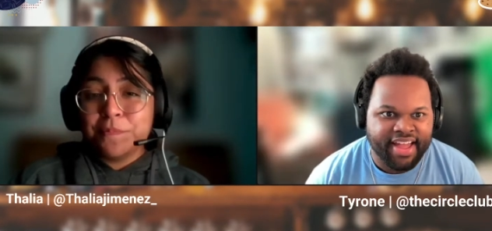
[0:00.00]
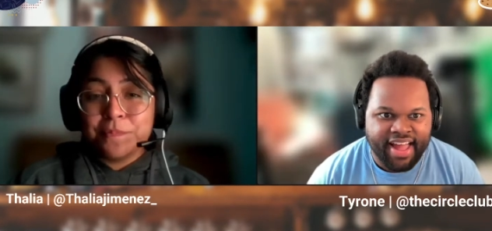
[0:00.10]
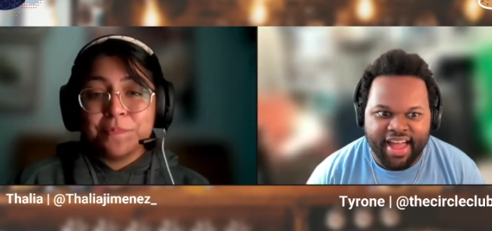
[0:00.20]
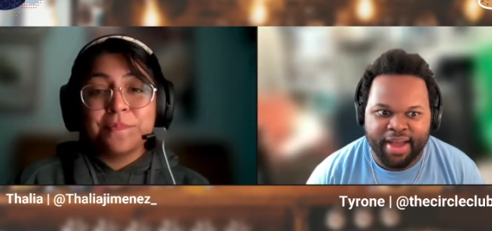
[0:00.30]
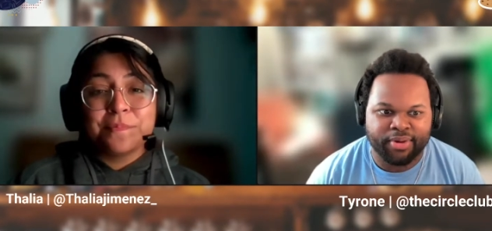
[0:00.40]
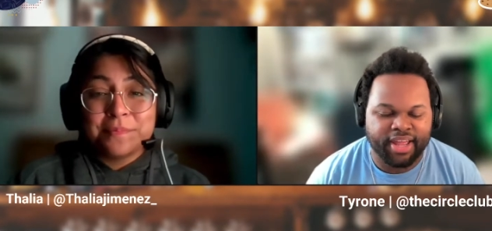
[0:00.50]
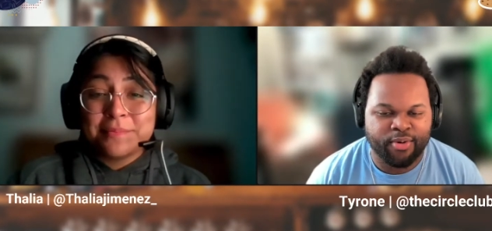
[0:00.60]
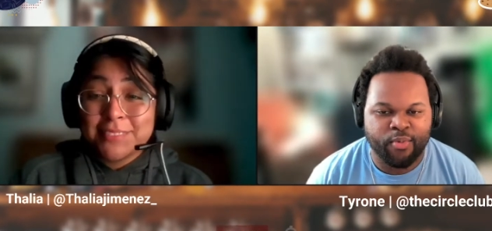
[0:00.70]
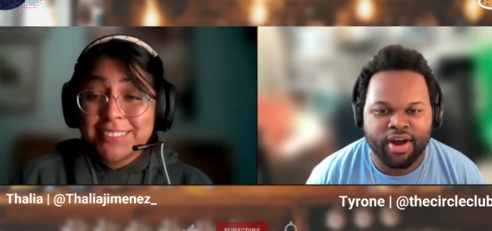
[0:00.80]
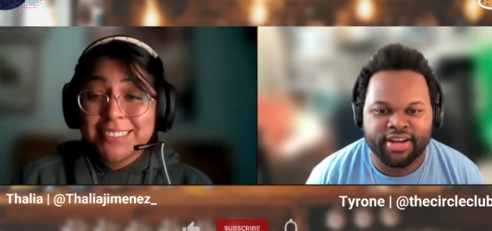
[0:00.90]
Speaker 1: and we're like,
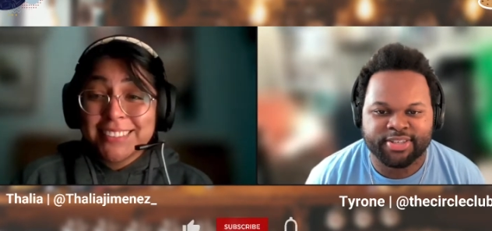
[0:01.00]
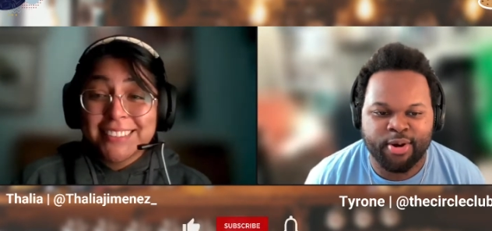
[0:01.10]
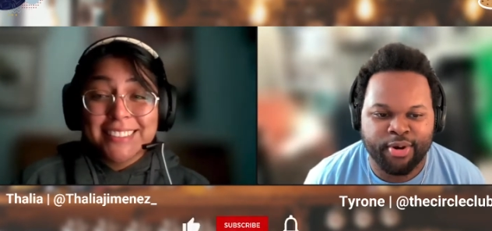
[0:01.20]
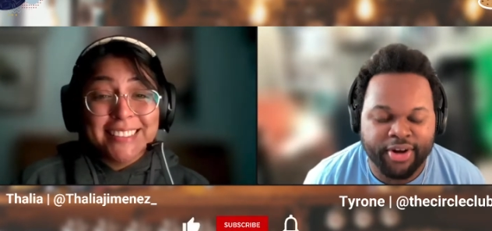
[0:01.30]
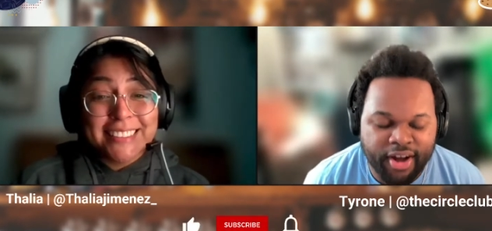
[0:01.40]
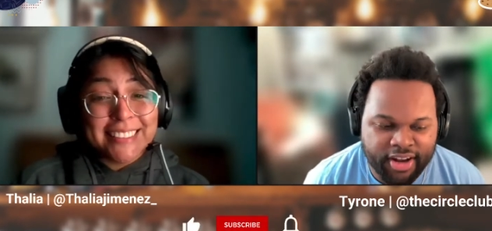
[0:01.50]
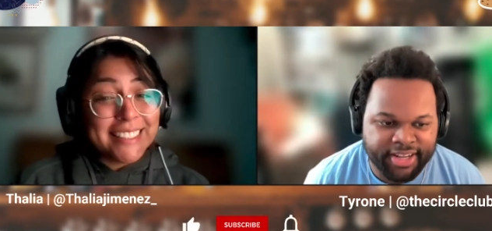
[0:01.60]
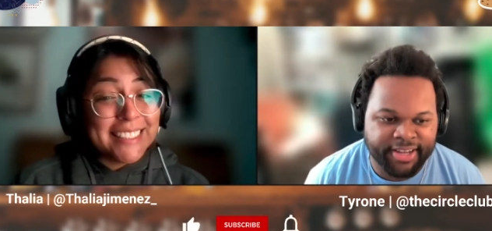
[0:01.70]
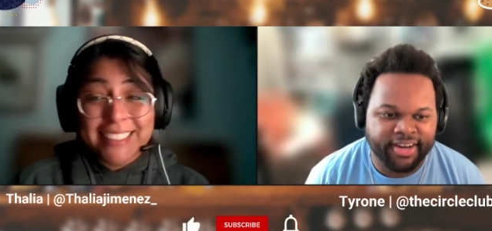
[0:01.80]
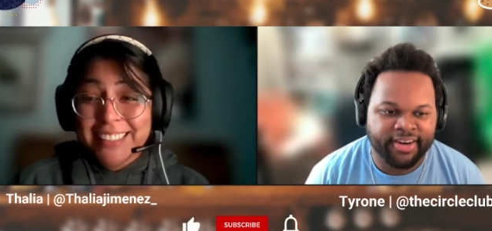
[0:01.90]
what is going on
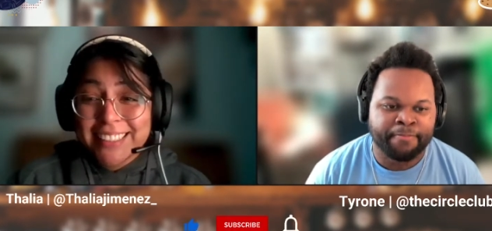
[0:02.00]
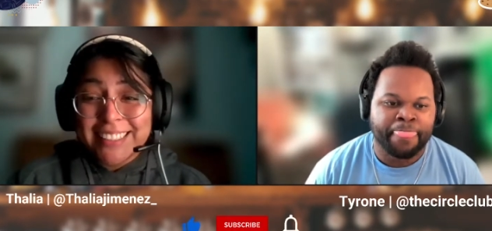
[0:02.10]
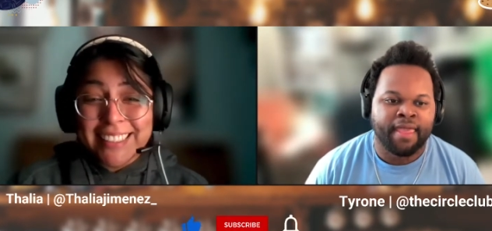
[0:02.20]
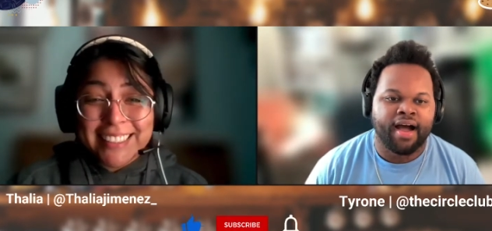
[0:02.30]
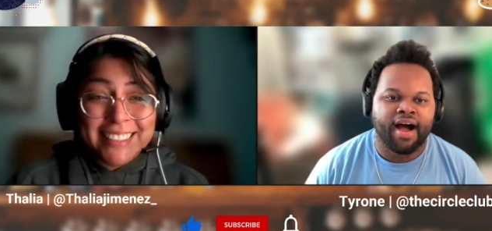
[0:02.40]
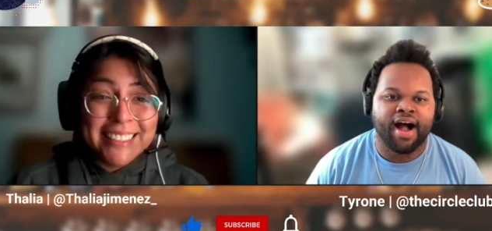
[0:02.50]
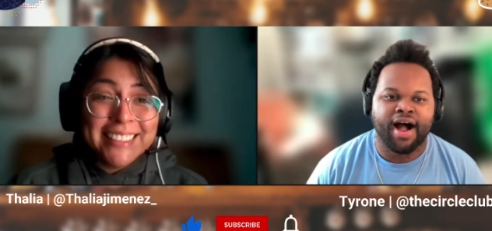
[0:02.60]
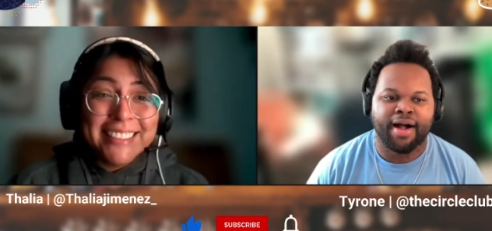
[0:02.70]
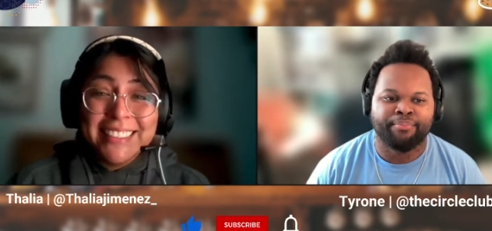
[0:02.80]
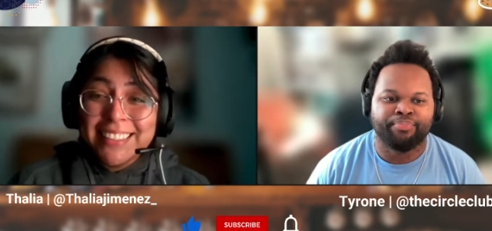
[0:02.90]
here?
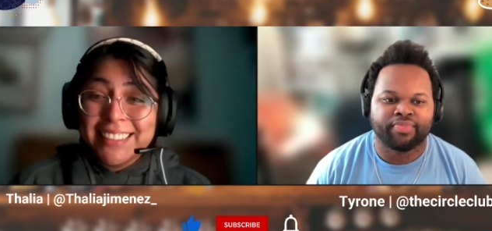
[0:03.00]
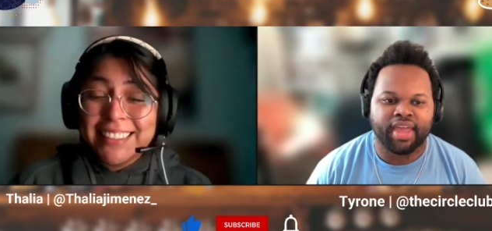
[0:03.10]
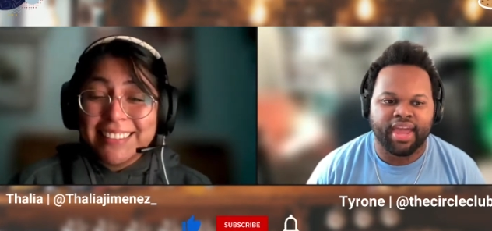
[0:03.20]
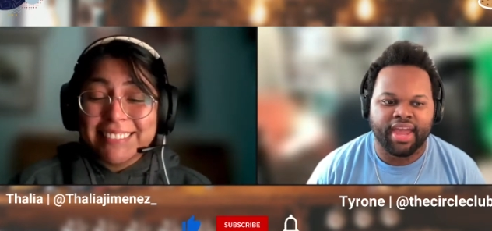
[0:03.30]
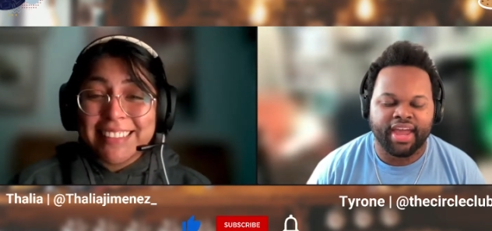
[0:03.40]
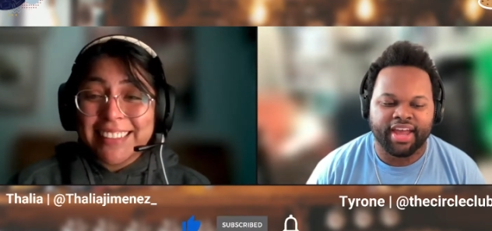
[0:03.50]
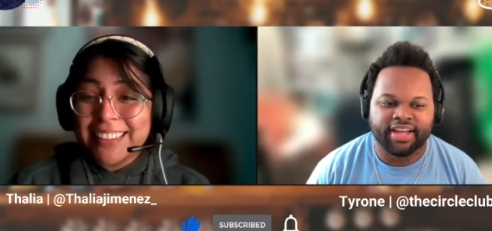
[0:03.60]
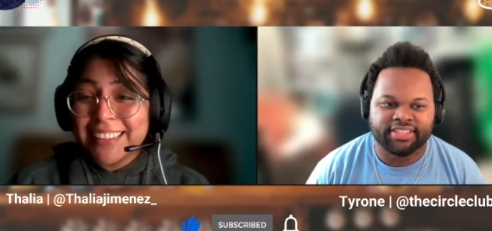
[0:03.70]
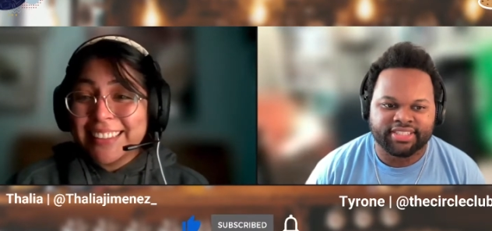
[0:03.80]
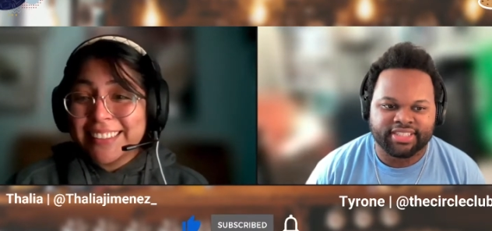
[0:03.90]
Um, oh, and God.
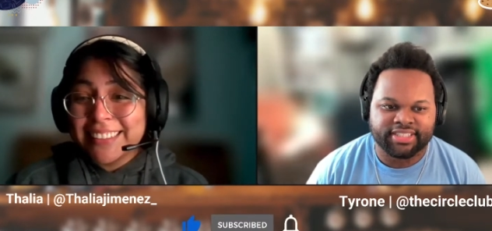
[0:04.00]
